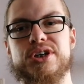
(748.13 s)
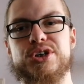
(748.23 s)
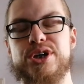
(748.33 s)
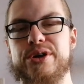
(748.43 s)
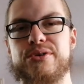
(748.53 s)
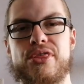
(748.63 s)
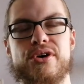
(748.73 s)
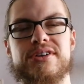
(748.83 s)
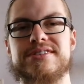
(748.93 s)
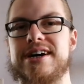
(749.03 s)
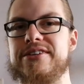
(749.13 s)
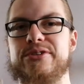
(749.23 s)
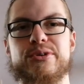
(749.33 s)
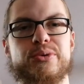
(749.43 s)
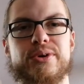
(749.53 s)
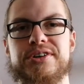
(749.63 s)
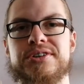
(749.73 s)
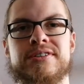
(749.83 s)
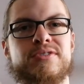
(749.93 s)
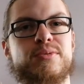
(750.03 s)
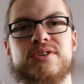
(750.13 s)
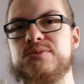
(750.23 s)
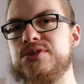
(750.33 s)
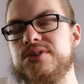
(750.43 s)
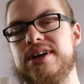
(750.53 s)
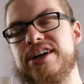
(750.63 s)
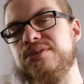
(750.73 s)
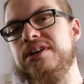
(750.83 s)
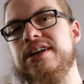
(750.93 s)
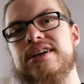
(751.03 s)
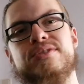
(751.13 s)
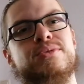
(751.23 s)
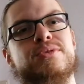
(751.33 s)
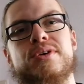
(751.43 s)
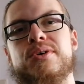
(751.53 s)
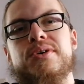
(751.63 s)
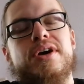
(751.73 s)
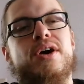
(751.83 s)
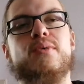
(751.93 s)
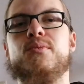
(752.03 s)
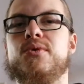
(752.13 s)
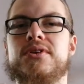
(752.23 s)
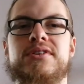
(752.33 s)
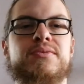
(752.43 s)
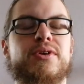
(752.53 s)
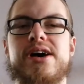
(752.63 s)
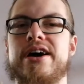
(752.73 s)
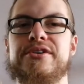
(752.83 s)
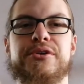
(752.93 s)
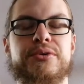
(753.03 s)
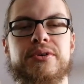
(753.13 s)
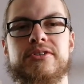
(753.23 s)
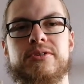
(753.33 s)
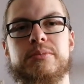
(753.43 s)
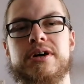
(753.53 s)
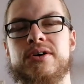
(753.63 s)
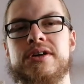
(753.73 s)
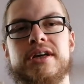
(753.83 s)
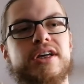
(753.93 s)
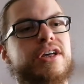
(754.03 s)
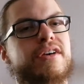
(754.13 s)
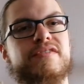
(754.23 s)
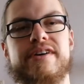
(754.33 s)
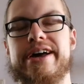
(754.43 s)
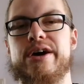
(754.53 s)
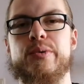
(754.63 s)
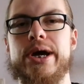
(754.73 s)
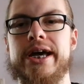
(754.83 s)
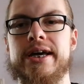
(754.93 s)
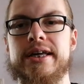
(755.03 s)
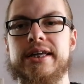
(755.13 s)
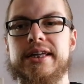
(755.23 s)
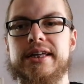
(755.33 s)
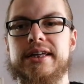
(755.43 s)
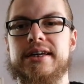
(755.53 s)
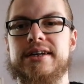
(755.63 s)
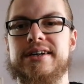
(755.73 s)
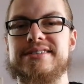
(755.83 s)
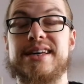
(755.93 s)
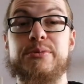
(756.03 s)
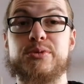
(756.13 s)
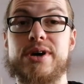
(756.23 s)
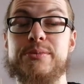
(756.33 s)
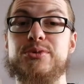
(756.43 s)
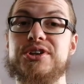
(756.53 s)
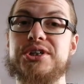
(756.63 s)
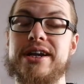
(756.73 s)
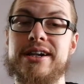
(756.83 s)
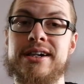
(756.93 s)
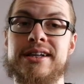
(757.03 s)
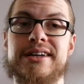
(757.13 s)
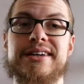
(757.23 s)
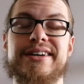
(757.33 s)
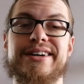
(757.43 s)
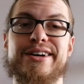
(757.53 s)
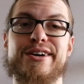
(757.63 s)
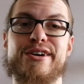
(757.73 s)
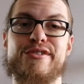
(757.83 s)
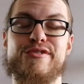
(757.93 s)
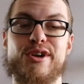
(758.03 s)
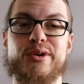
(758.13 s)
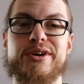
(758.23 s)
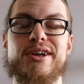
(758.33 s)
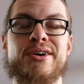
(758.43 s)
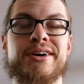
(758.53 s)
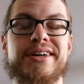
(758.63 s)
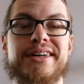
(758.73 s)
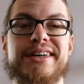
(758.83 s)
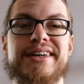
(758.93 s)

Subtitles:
Share your thoughts, ask your questions. What would you like to hear, to know? What are you curious about? Fire away. Subscribe to the channel. Follow along.